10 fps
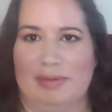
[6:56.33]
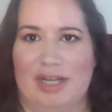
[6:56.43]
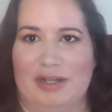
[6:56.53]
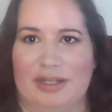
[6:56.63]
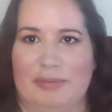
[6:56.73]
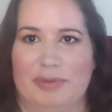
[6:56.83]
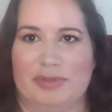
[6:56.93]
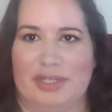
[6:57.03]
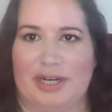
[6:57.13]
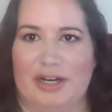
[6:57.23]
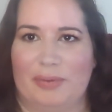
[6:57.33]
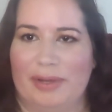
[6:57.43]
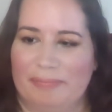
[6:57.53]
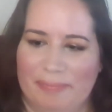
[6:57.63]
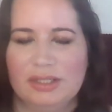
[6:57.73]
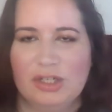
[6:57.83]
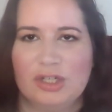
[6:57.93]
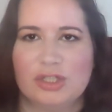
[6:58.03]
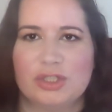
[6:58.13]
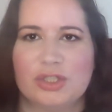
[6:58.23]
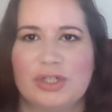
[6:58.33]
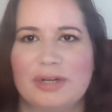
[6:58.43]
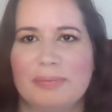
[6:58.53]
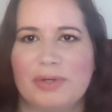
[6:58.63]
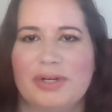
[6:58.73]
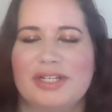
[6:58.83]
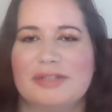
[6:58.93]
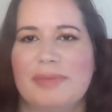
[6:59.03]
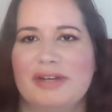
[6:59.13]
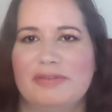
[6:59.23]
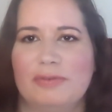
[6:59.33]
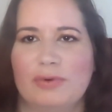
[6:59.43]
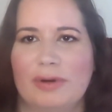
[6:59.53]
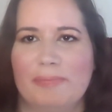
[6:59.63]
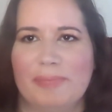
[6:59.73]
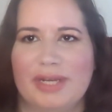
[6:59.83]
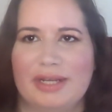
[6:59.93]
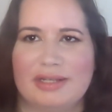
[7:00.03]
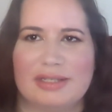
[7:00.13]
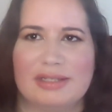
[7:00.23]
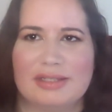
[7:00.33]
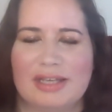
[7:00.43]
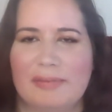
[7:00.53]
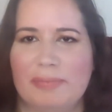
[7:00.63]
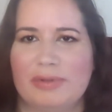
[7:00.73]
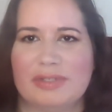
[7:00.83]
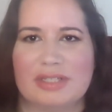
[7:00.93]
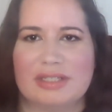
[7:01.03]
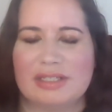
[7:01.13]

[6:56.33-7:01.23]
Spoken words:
I'll keep using it anyway. Turn and Burn is meant for minis and samples and